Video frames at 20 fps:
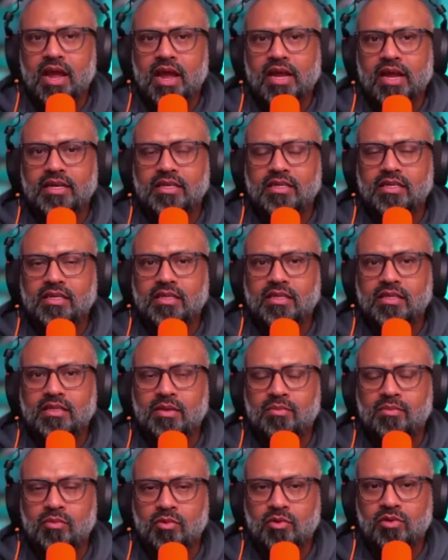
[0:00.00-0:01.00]
And
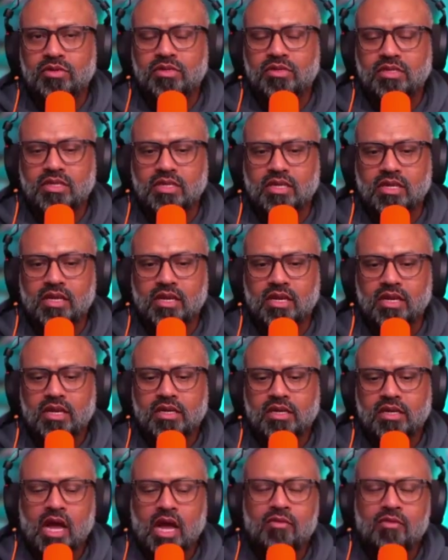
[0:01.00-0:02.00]
the most
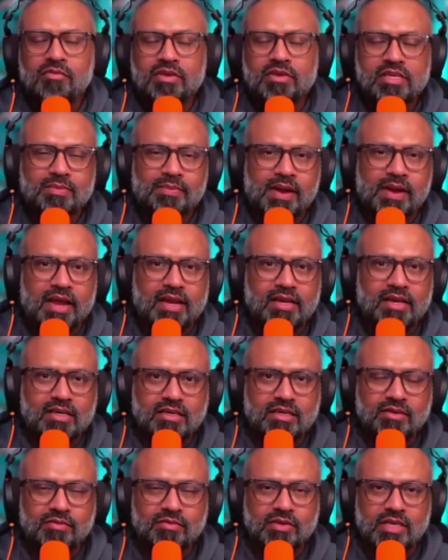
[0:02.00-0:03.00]
time we
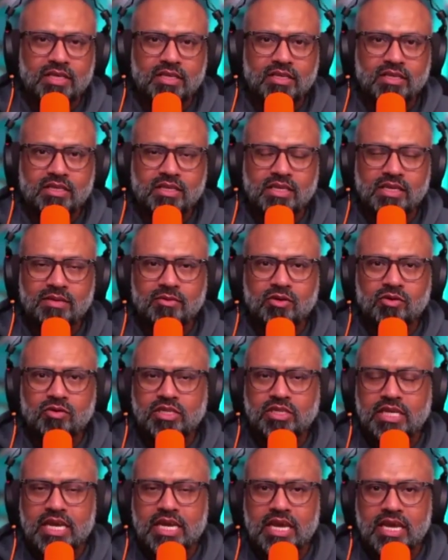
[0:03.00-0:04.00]
spend within the team
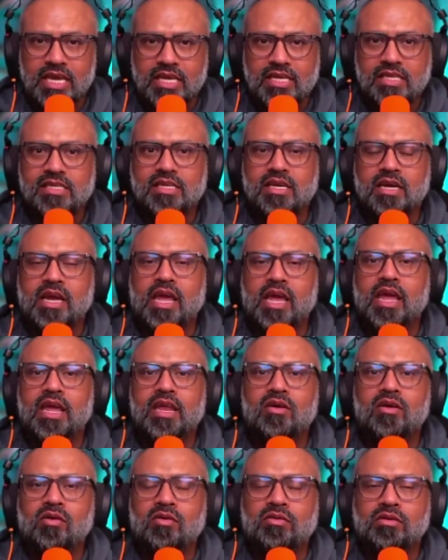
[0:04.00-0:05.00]
coaching is,
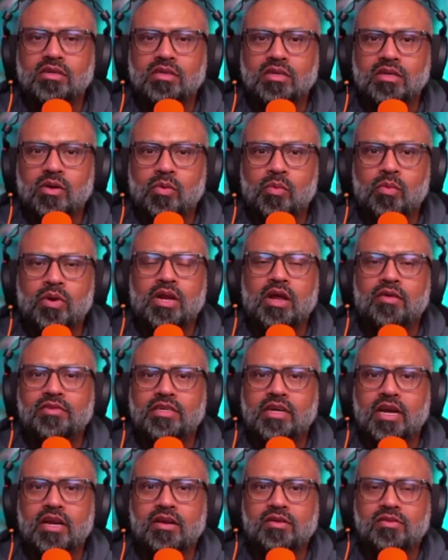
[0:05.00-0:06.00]
again, on what are
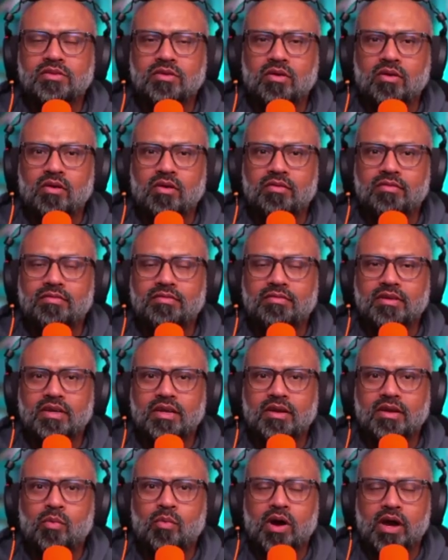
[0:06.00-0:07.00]
we trying to solve?
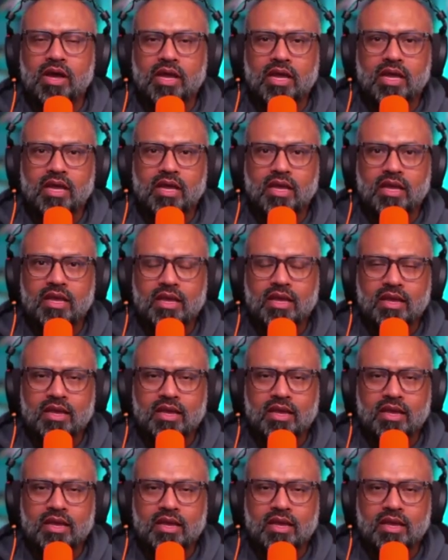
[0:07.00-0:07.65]
Why?